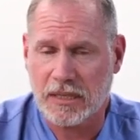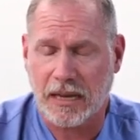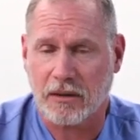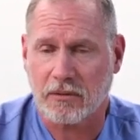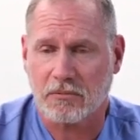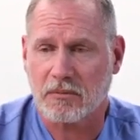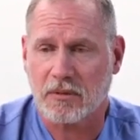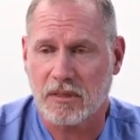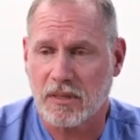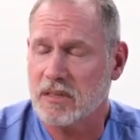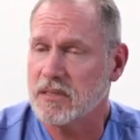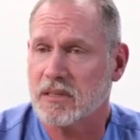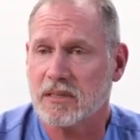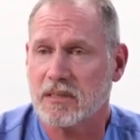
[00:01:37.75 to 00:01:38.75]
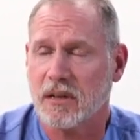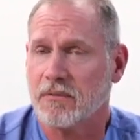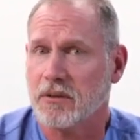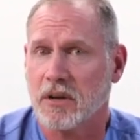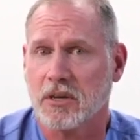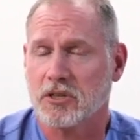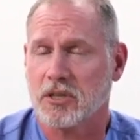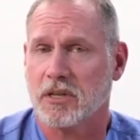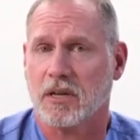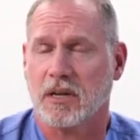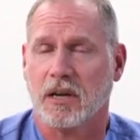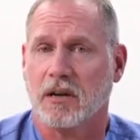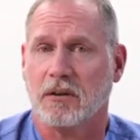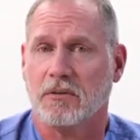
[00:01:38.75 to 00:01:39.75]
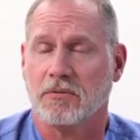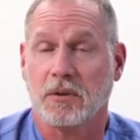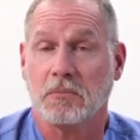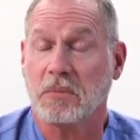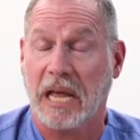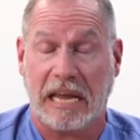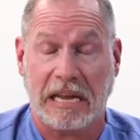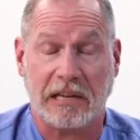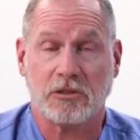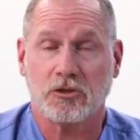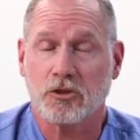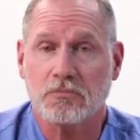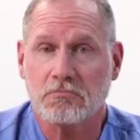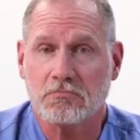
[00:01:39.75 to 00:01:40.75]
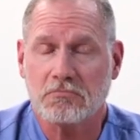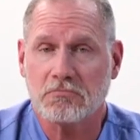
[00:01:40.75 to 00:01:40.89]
Now, this is a function of age.